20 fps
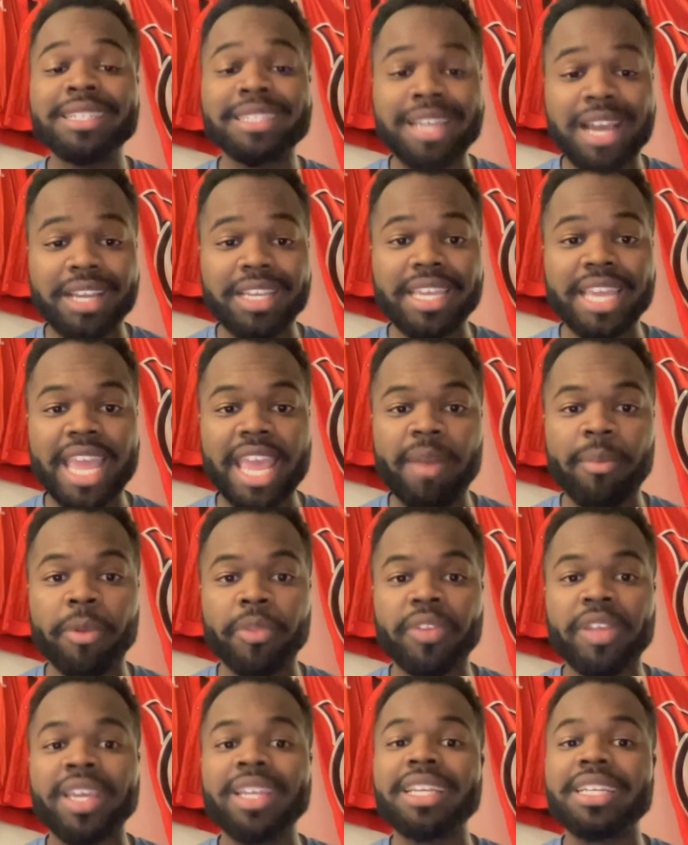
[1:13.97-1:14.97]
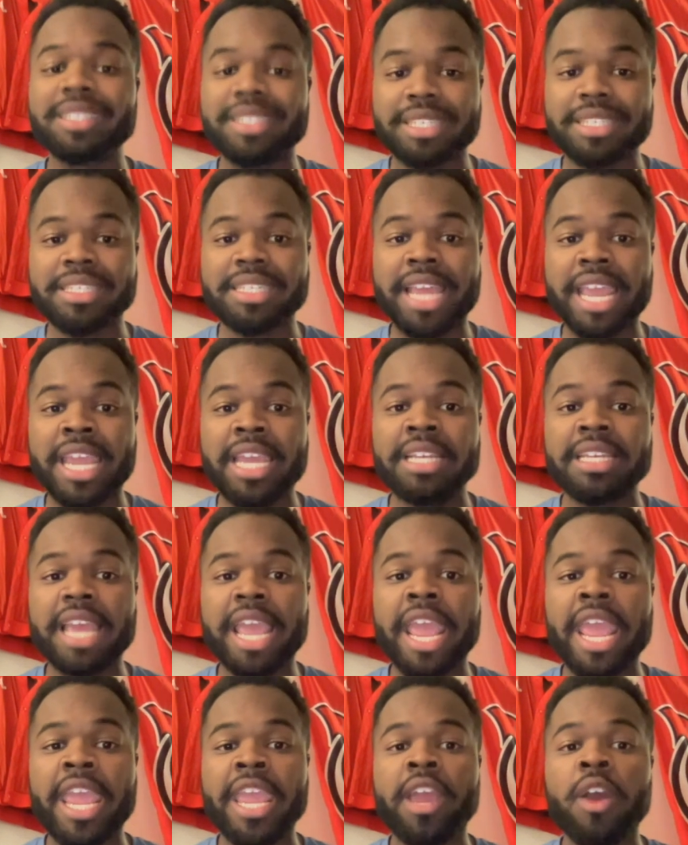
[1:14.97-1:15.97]
Dougie Hamilton, he sustained
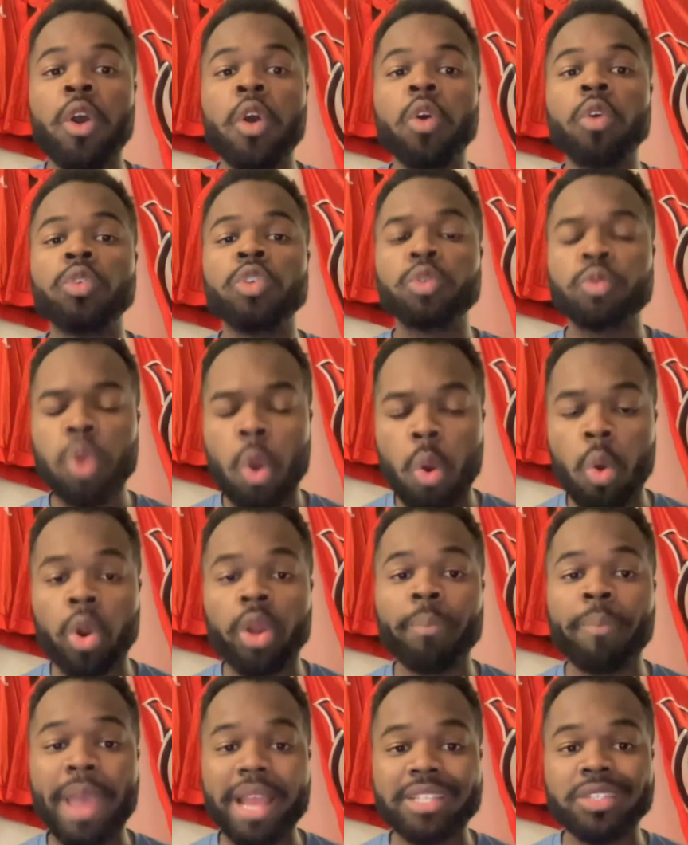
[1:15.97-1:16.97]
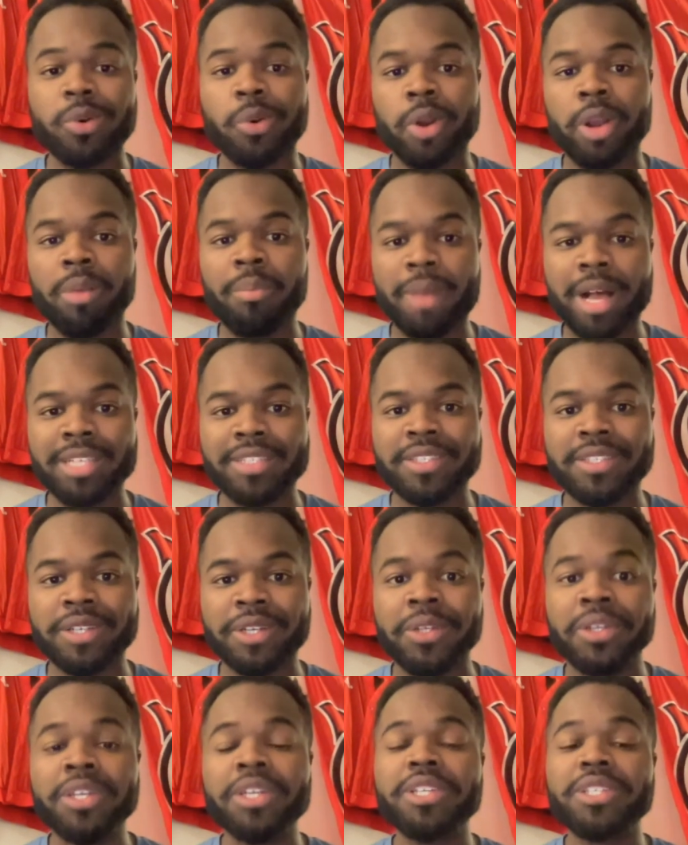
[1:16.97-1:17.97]
a torn pectoral
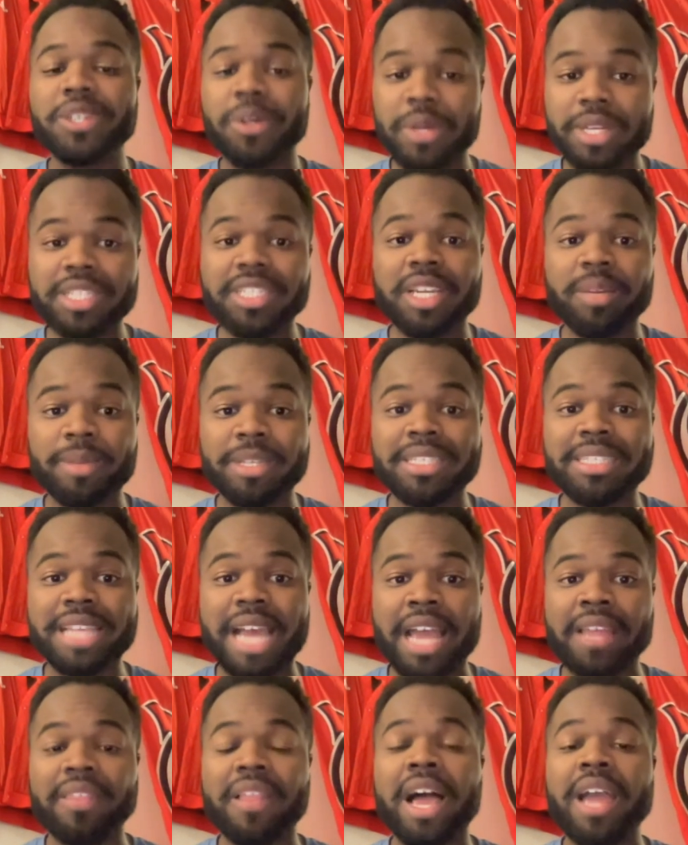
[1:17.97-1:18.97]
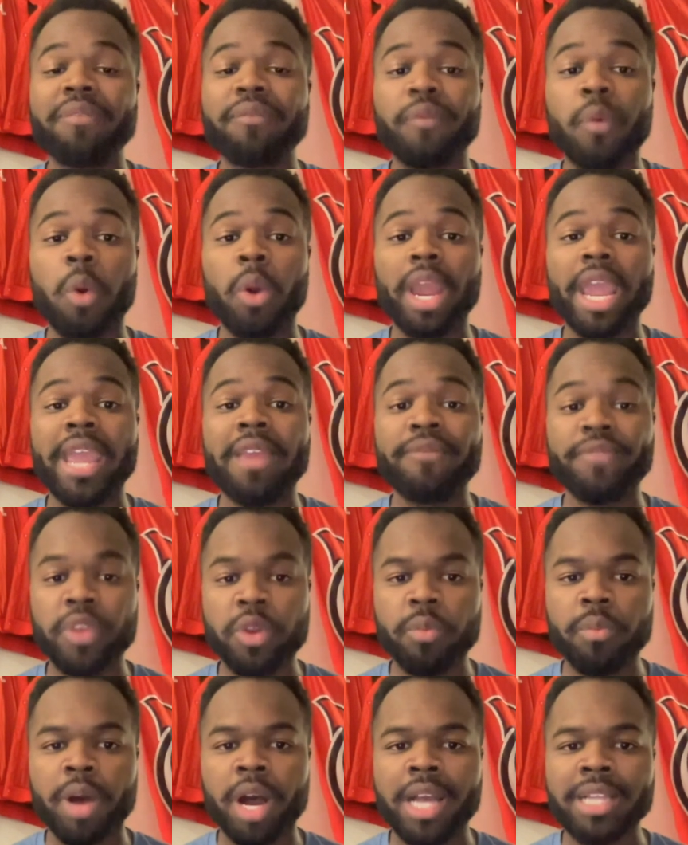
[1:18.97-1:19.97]
muscle. So he's going to be sidelined for a
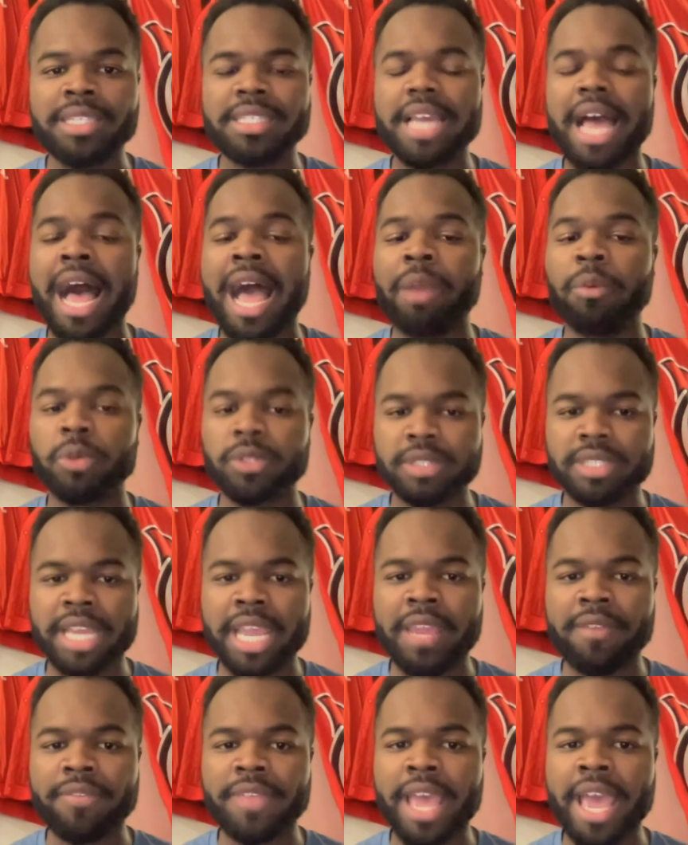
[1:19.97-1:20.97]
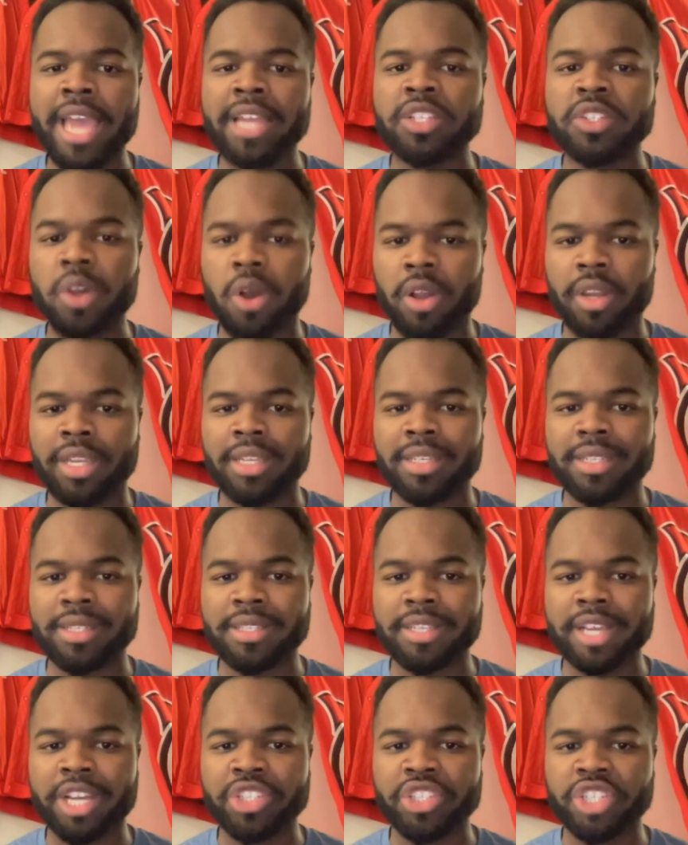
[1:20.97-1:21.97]
few months. I will save that talking
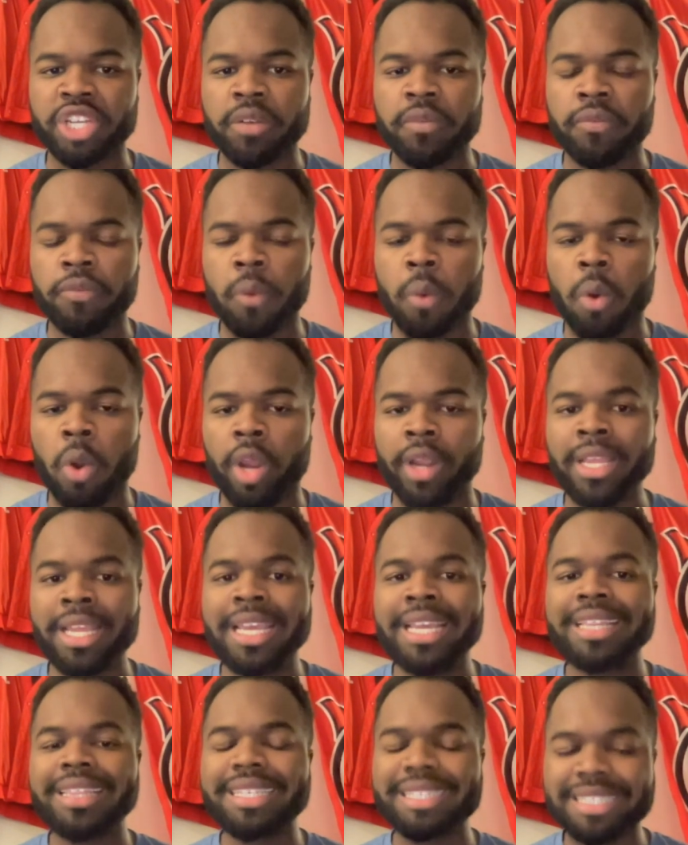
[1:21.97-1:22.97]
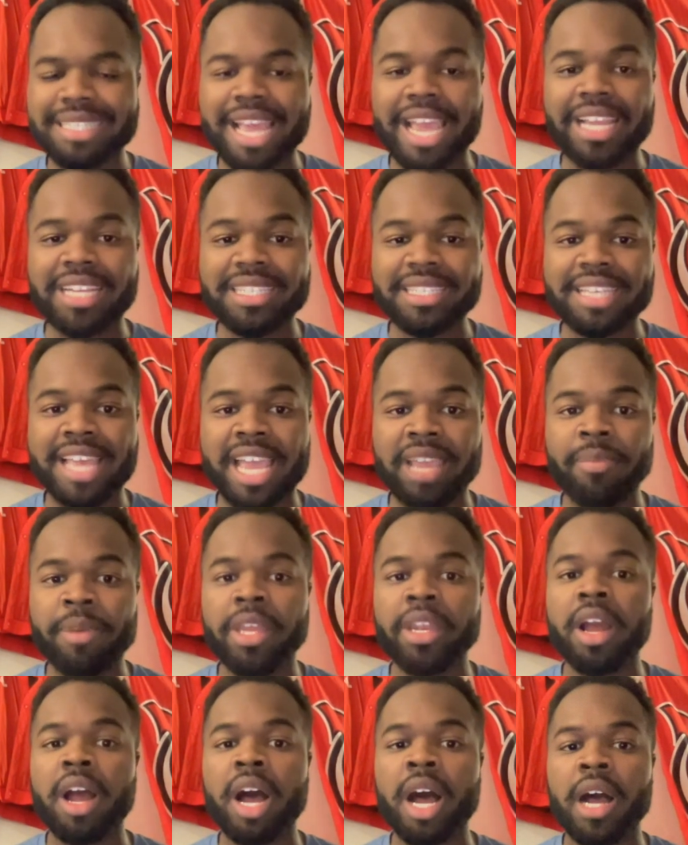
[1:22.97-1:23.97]
discussion for the second
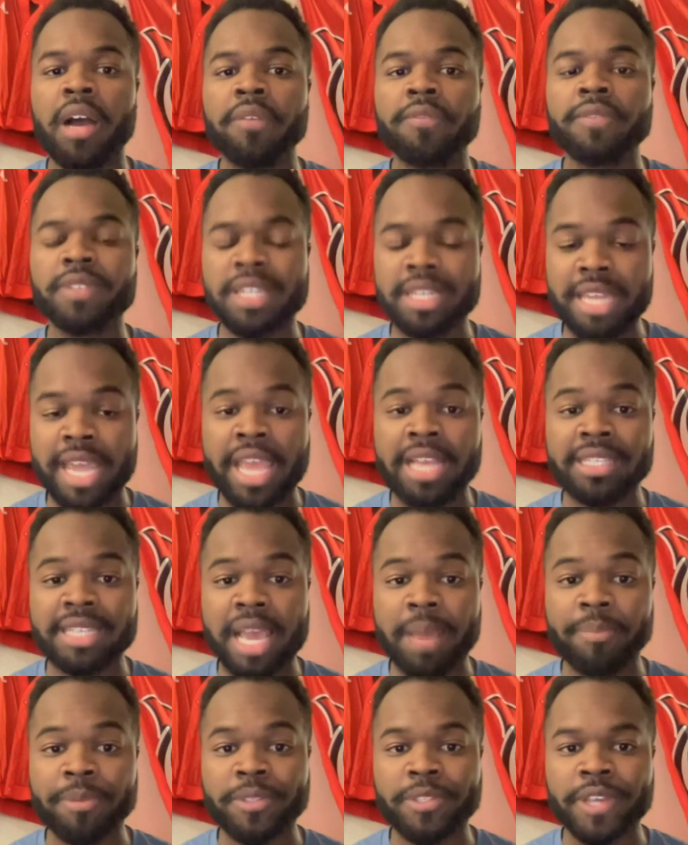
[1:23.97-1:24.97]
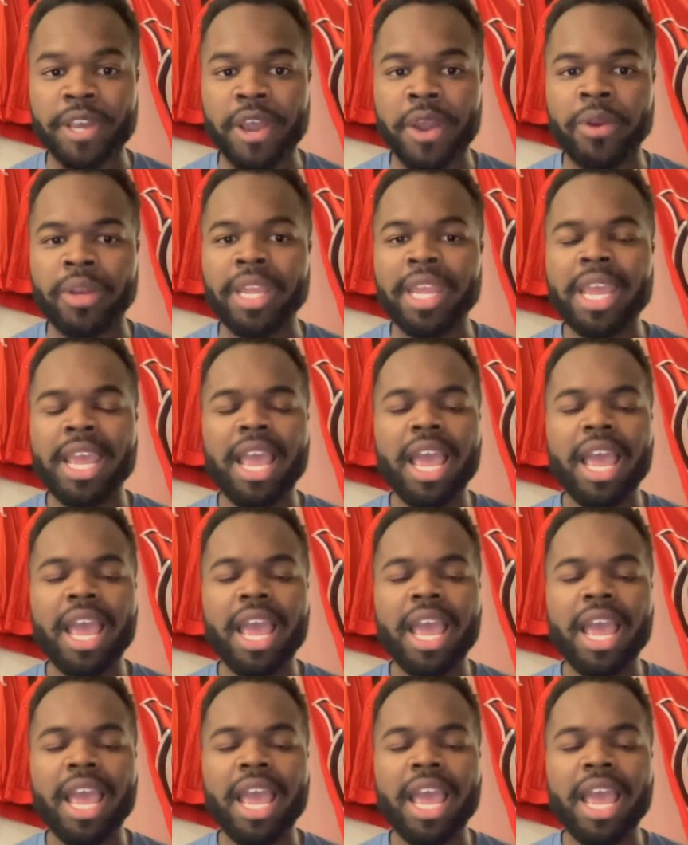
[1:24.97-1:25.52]
segment of today's episode.